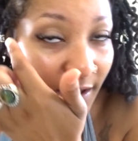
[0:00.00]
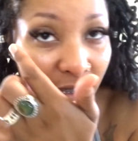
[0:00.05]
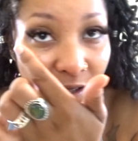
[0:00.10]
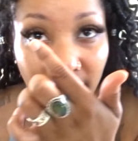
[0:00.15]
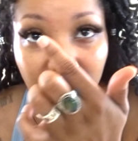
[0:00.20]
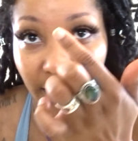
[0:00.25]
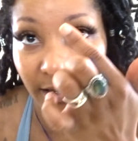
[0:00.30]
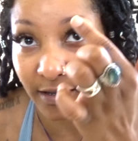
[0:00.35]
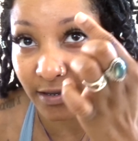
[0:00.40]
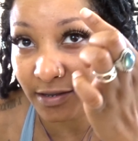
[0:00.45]
the
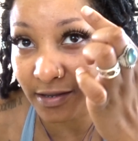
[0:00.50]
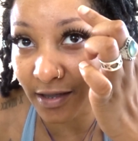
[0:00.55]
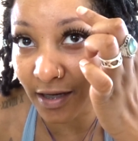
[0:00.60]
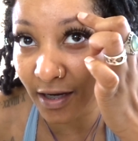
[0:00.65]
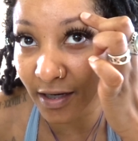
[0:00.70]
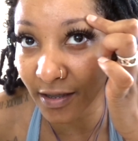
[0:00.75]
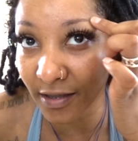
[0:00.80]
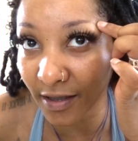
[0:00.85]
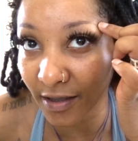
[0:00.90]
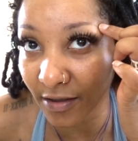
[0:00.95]
ends,
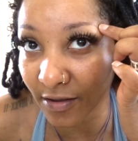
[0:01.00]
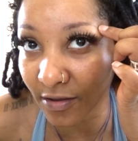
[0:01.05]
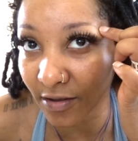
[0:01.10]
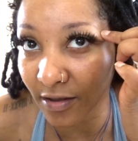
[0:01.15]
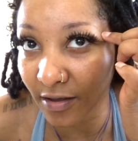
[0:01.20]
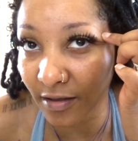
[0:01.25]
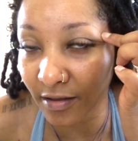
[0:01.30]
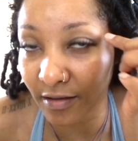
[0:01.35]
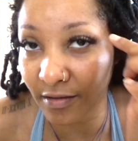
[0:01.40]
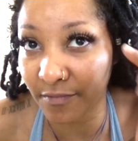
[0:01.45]
kind of
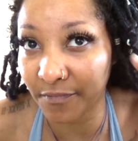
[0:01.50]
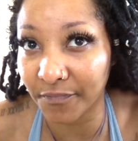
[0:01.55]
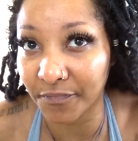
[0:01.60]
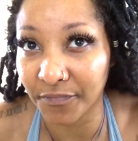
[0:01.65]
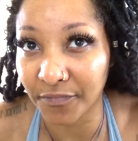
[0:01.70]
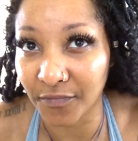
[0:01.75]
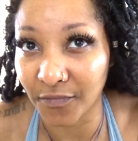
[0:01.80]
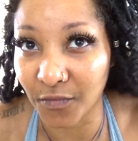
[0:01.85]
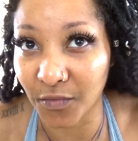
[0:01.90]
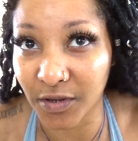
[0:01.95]
like um,
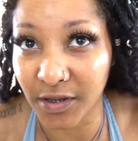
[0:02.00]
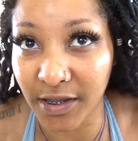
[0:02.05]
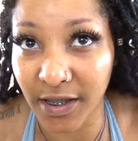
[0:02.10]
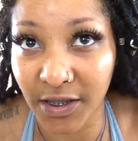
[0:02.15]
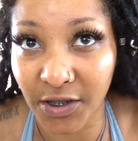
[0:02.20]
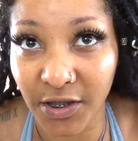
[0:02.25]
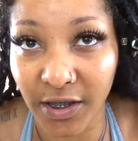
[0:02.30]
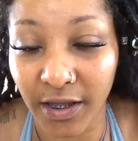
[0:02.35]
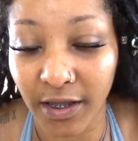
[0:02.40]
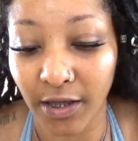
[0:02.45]
what's
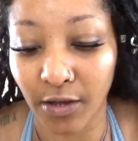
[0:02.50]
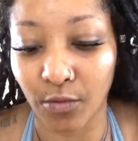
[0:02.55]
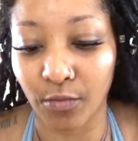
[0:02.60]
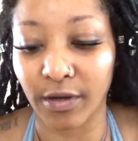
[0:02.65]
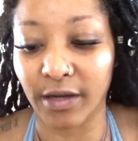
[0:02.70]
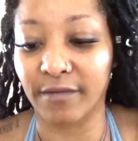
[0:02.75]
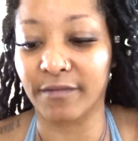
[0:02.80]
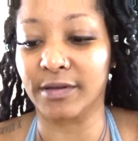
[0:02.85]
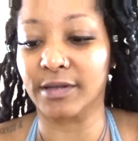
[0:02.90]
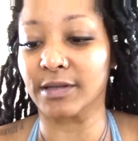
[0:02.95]
that chick like,
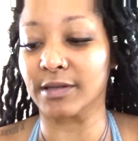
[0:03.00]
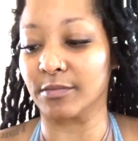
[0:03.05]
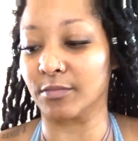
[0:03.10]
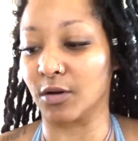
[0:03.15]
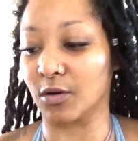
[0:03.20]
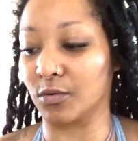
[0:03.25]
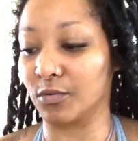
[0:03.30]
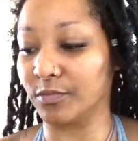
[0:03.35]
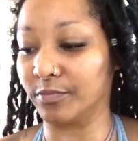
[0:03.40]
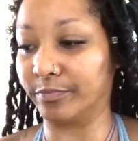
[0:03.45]

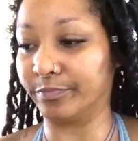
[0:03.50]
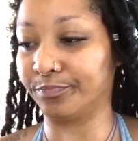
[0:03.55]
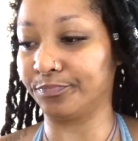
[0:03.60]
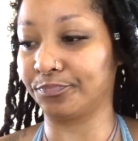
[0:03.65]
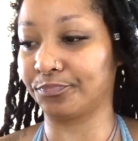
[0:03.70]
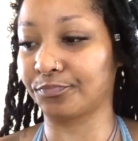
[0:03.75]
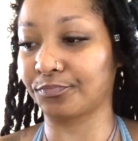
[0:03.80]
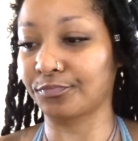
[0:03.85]
Raven-Symone.